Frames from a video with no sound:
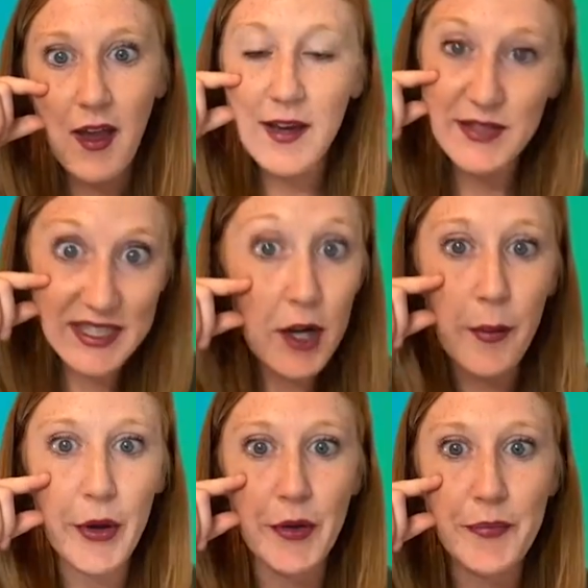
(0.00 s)
It was
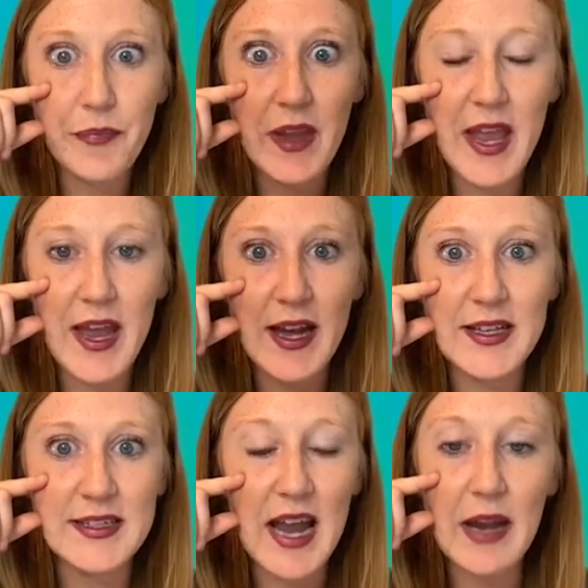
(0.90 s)
terrible.
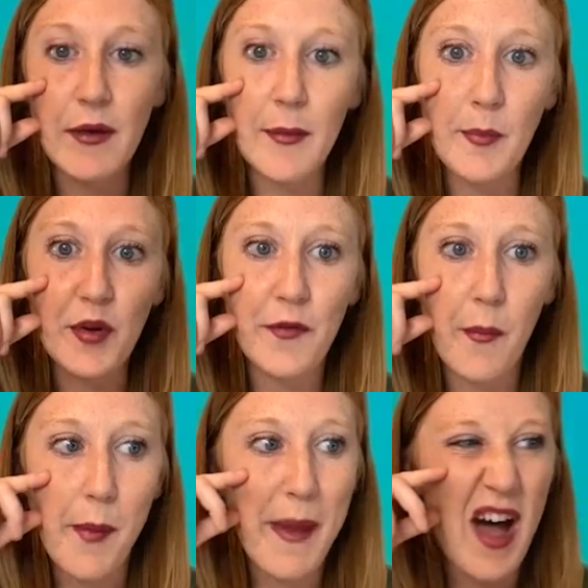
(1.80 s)
And I remember
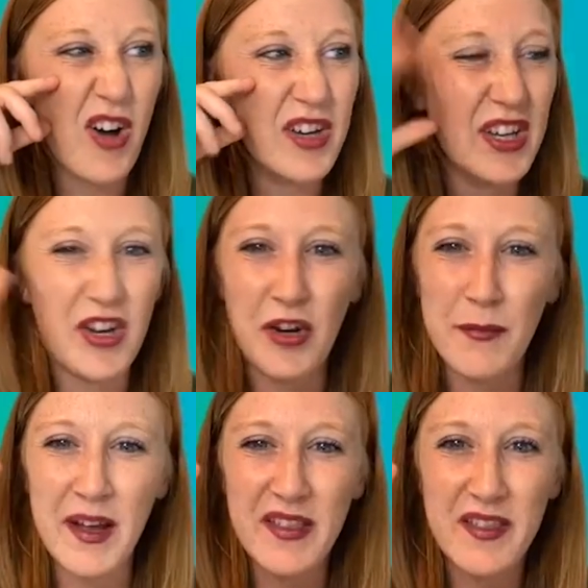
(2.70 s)
from about, you know,
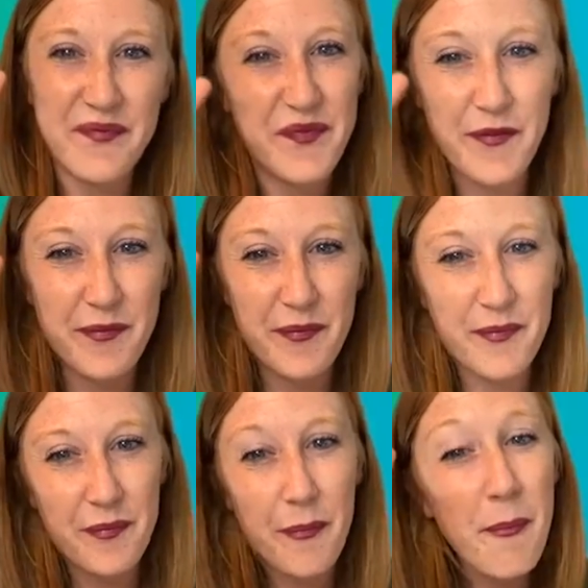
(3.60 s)
month,
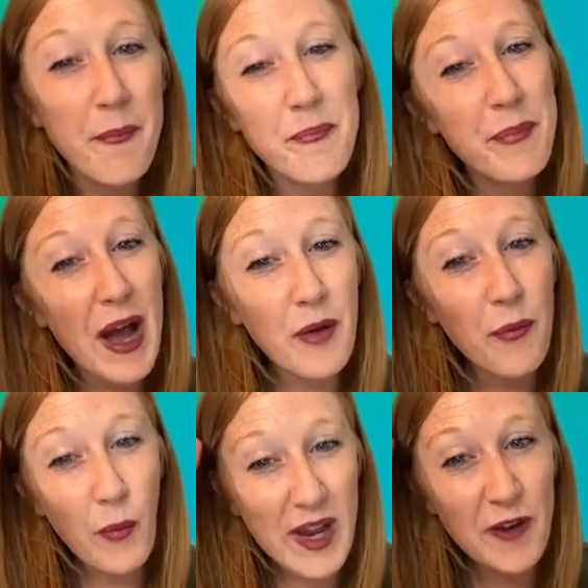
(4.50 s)
mm,
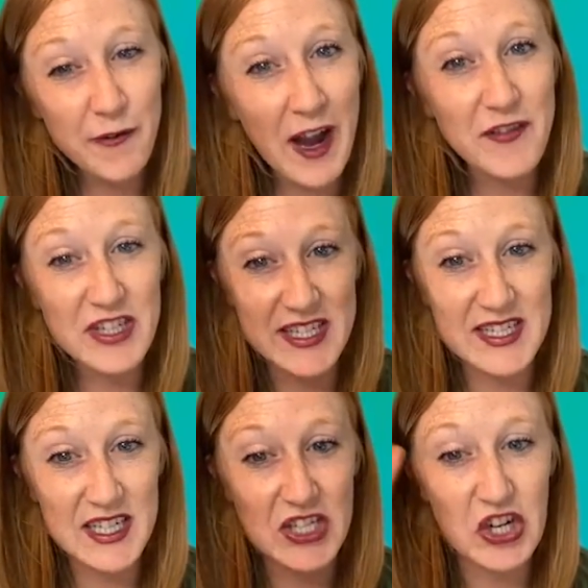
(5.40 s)
about week five or
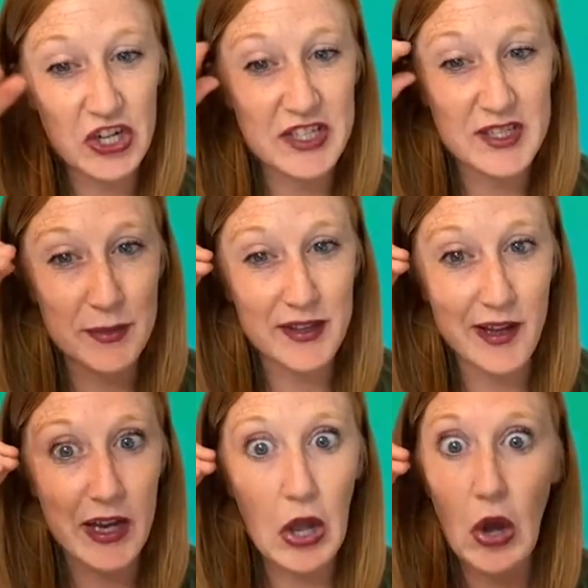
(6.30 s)
six, I started to be
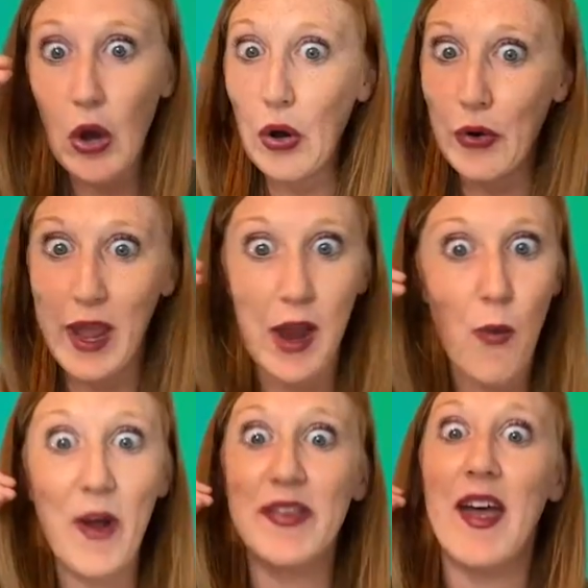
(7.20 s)
like, okay,
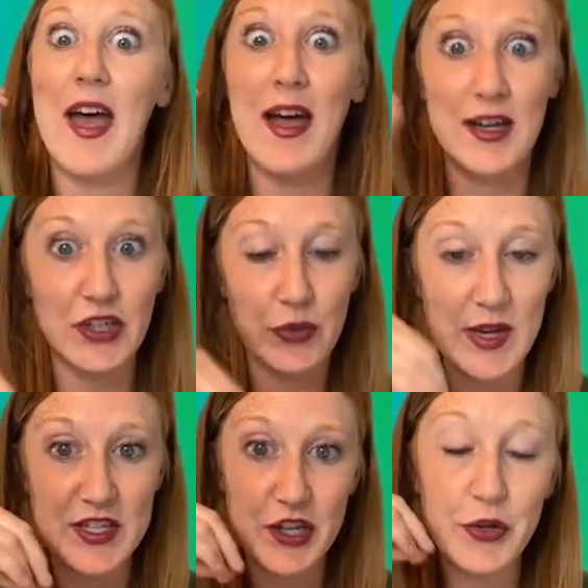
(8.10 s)
what the hell do
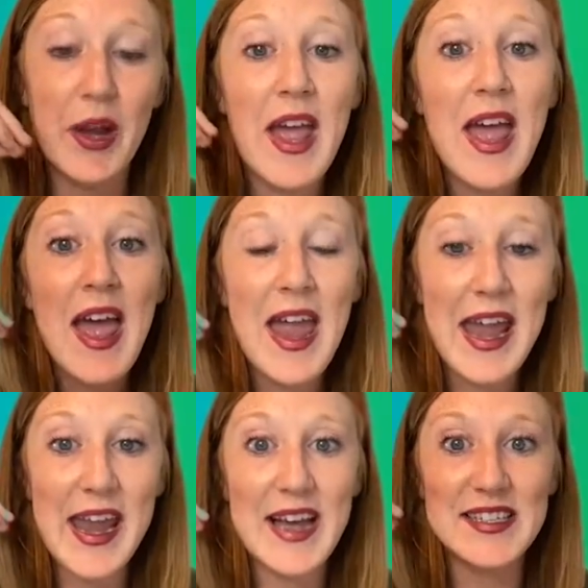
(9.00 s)
we do?
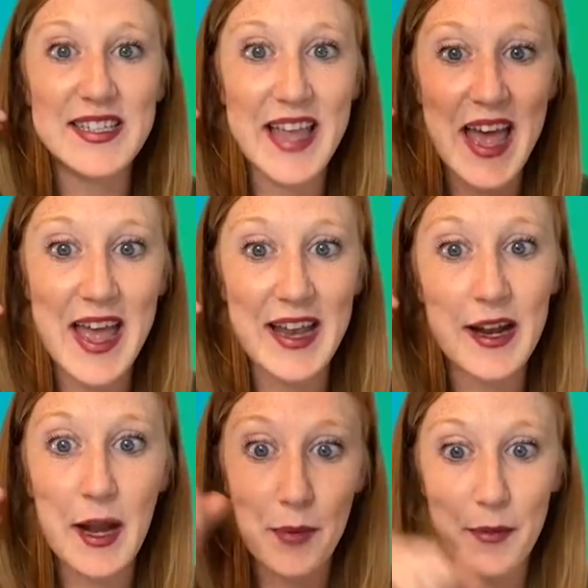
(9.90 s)
And then
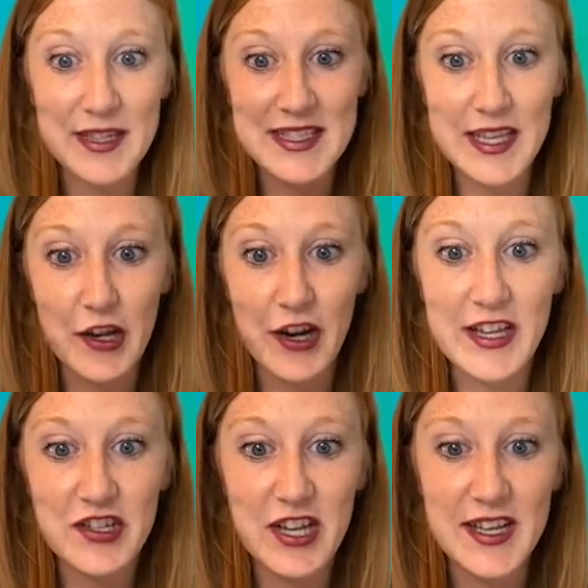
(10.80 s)
a couple months later,
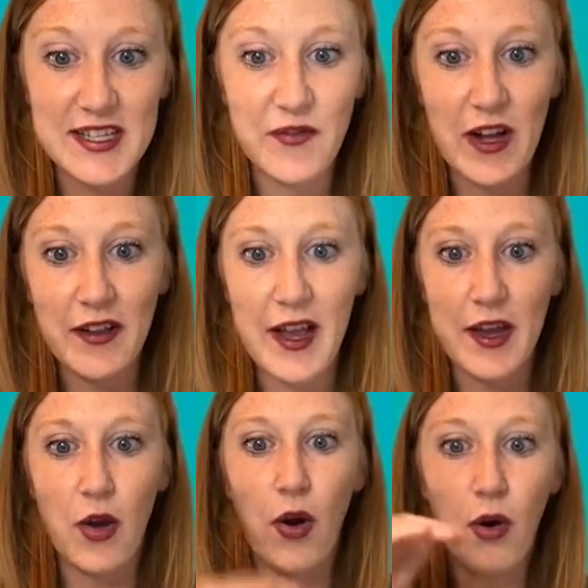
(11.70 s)
it just felt
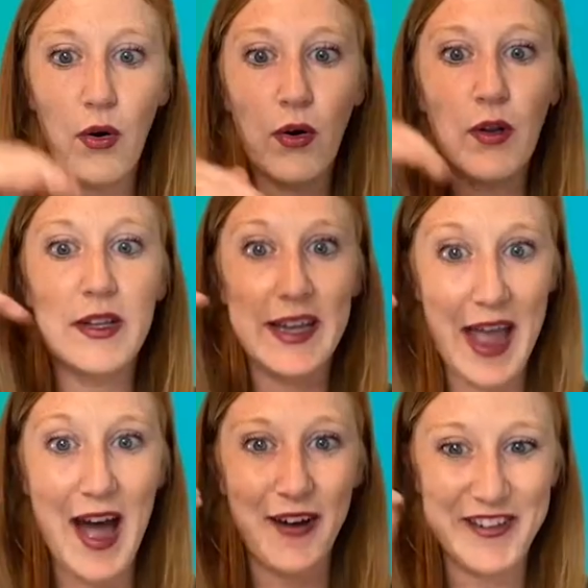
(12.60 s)
like, holy
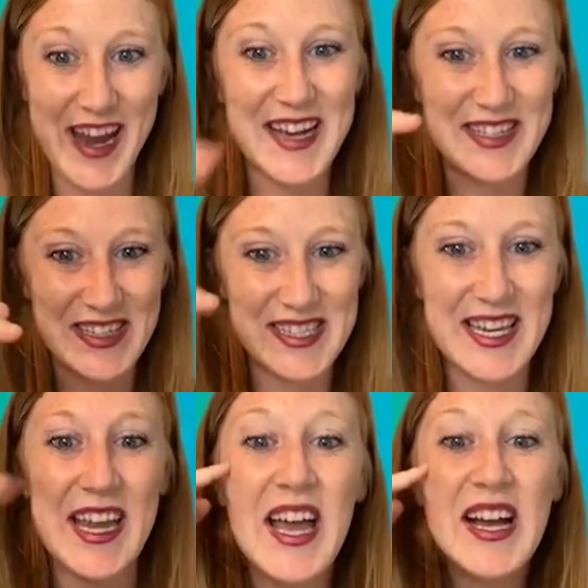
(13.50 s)
cow. Okay, so I
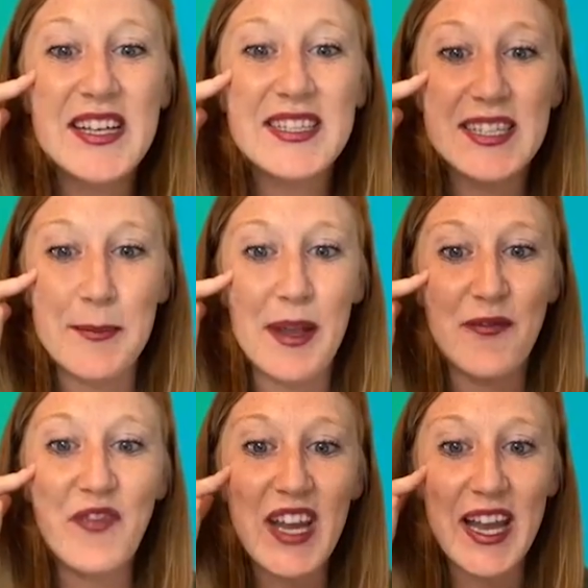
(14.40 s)
see sleep
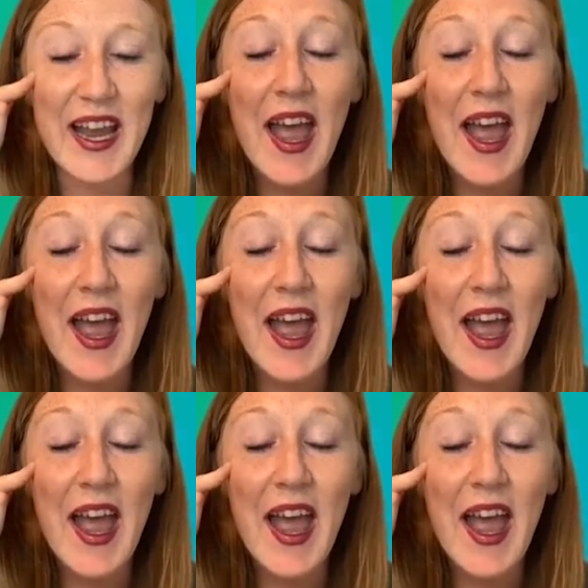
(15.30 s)
and feeding.